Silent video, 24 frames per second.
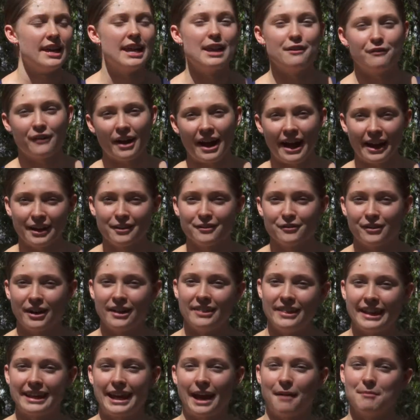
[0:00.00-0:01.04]
If I had a
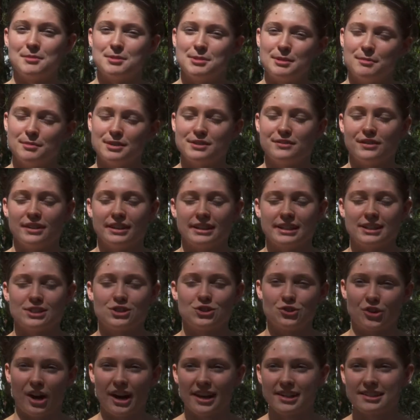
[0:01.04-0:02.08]
friend that came to me and was feeling
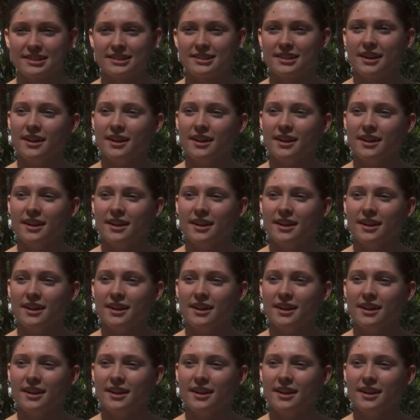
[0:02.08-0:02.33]
stressed,